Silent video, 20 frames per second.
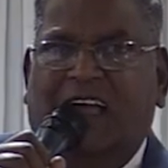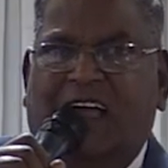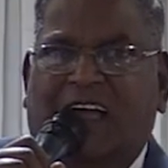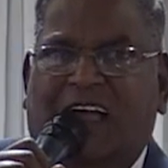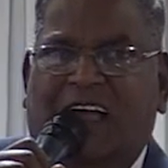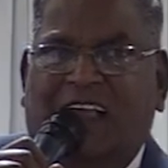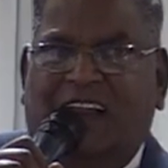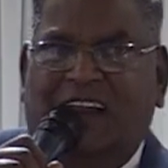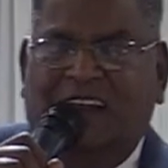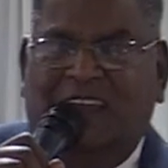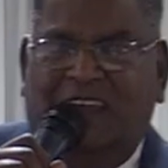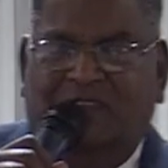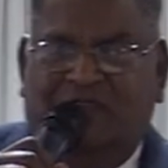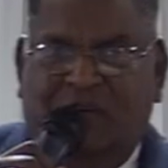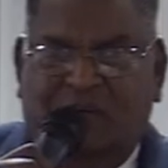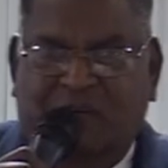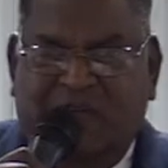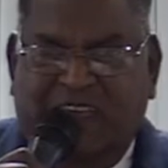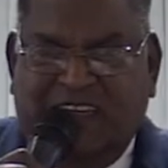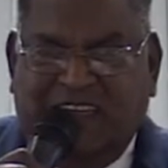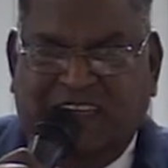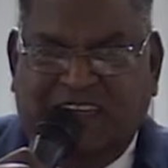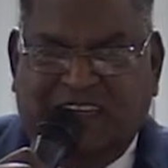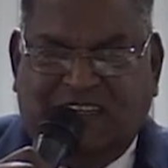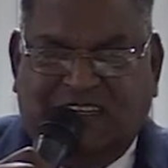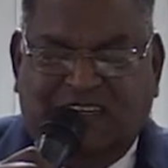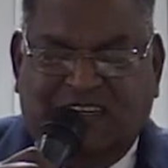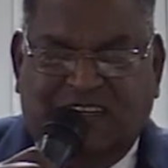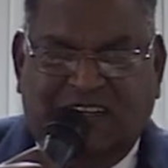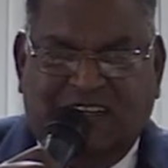I'll never make
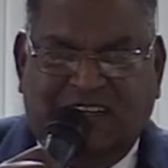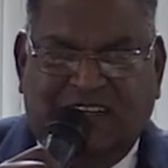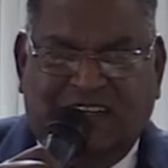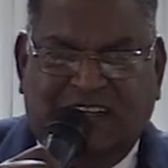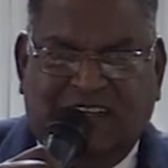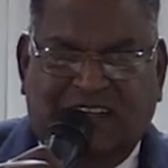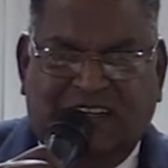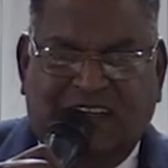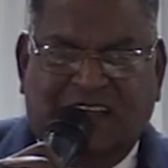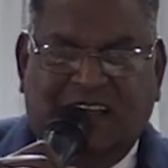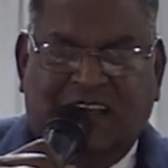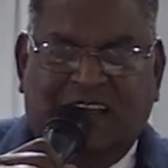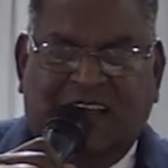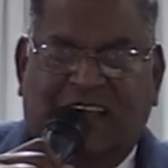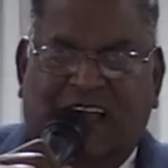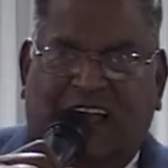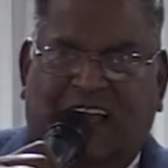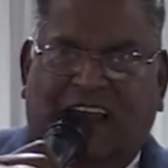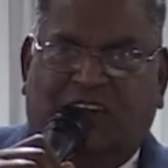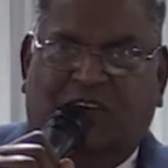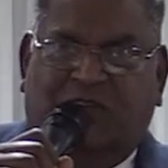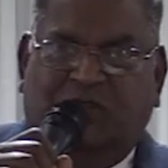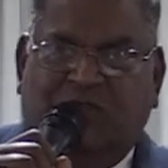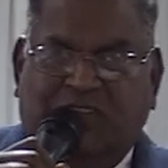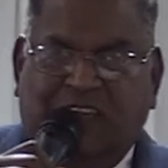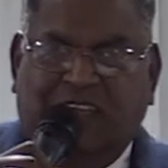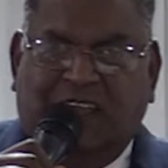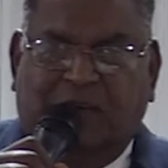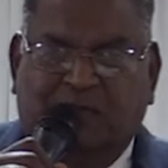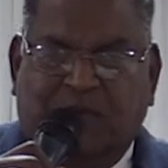it. I don't
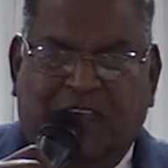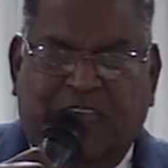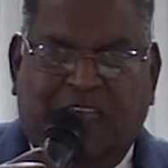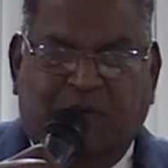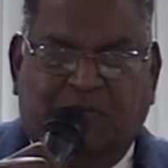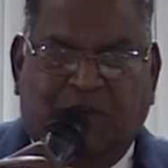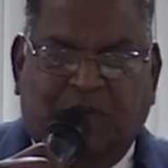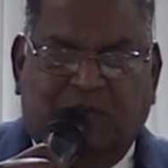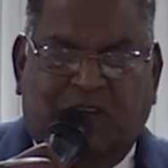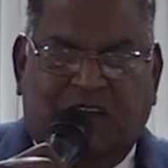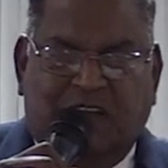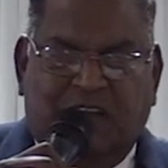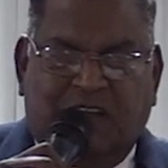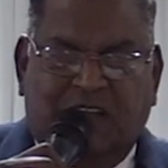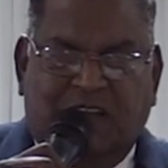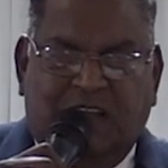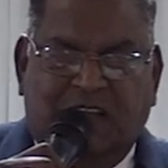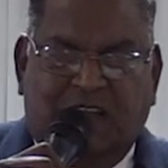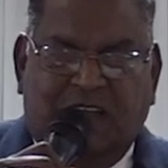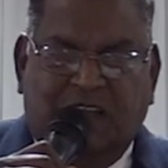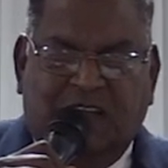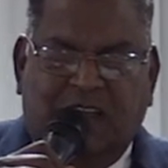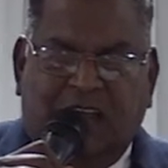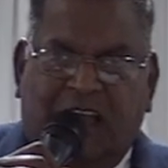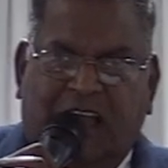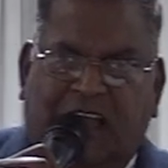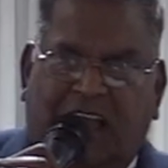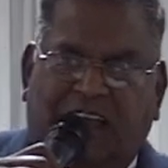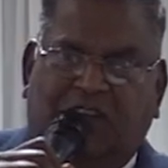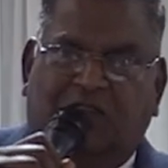think I'm capable.
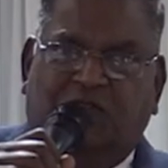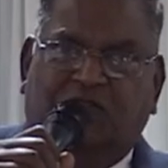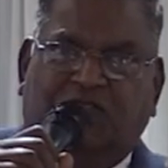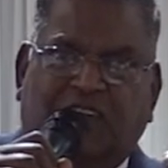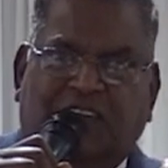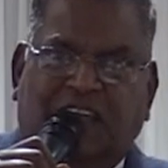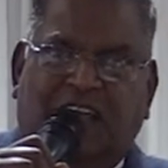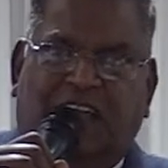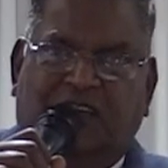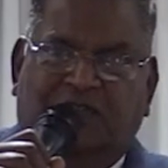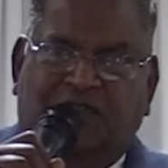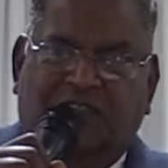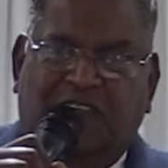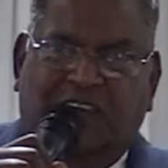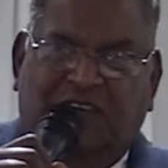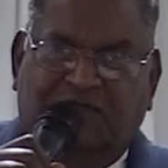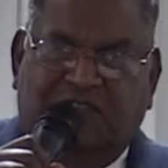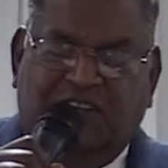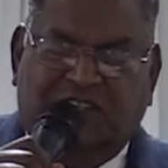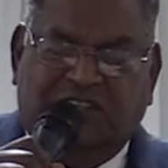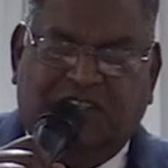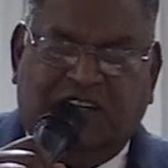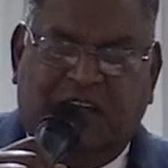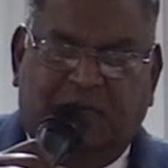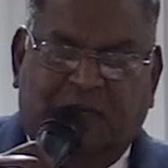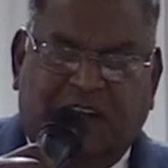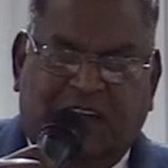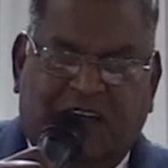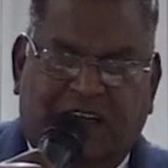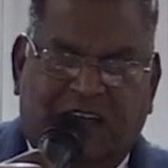I don't think I have the
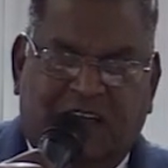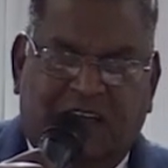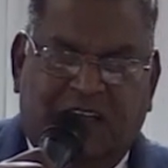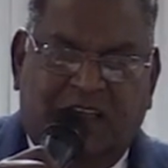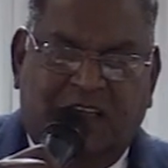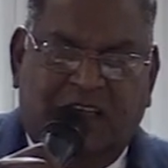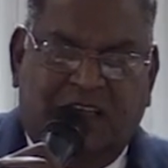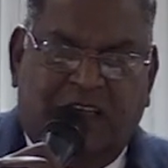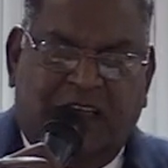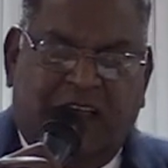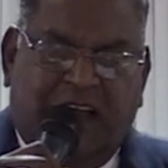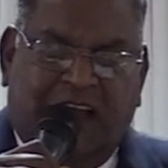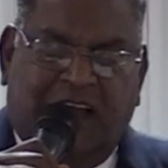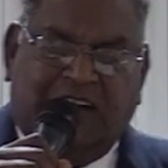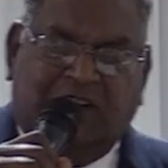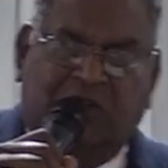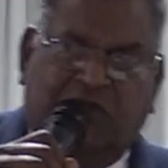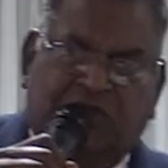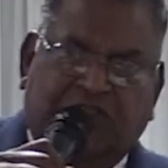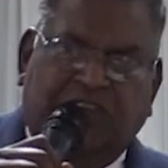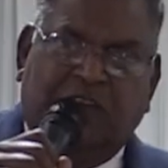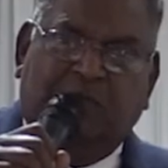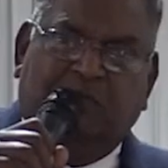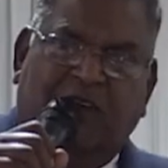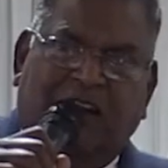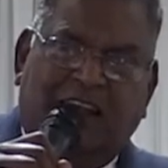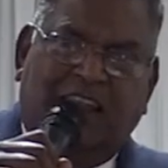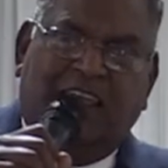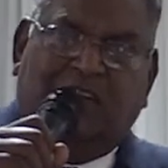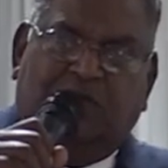stamina. I don't think
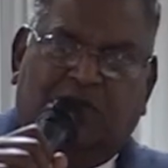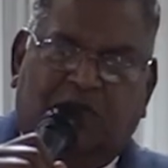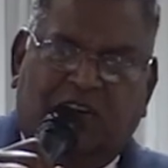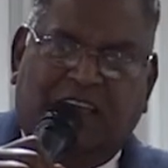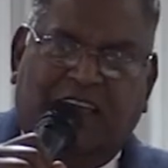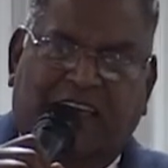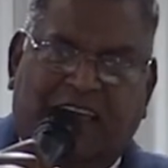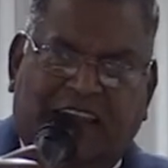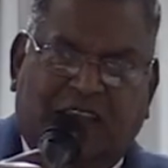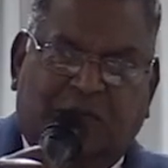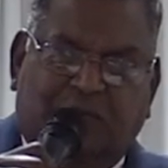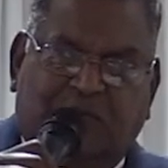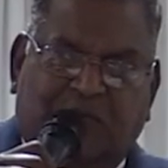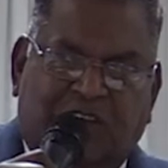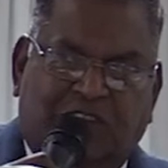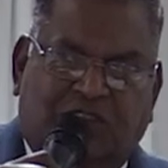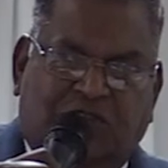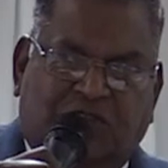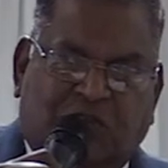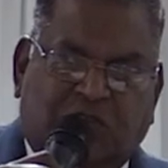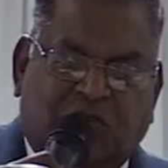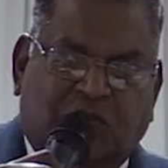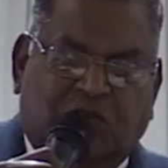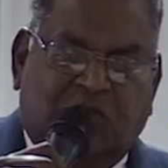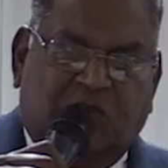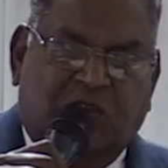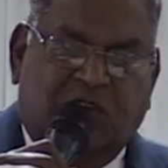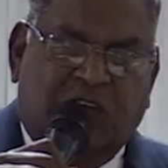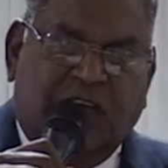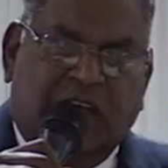my leg will carry me
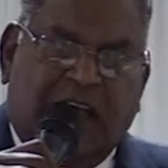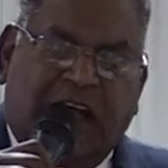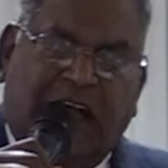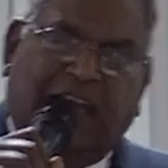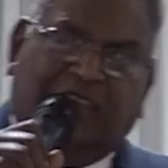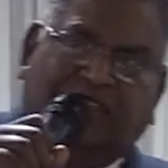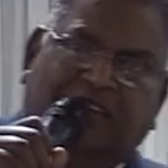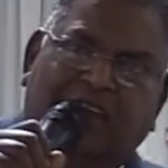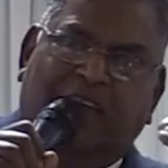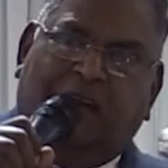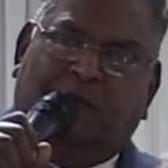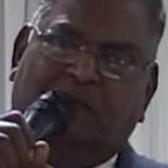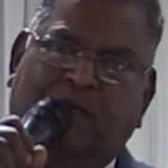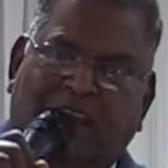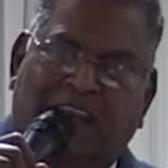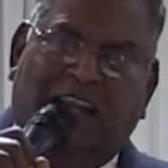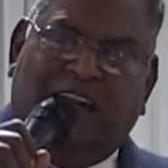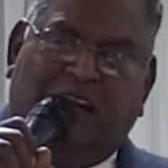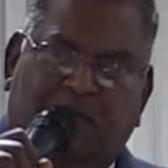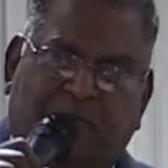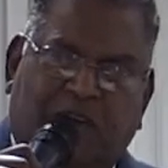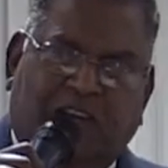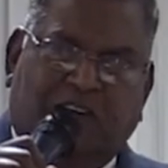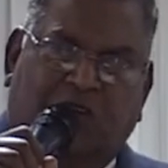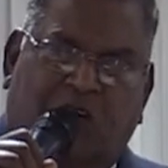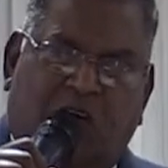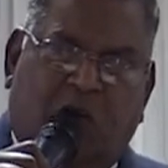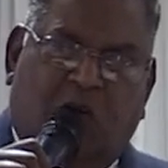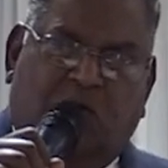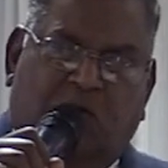through. I think I'm a little
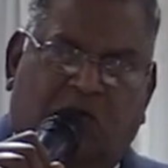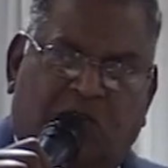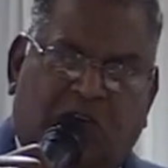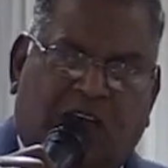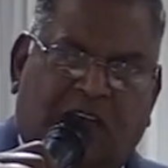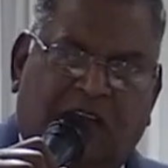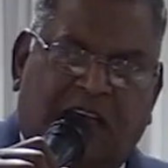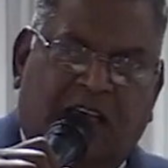bit old.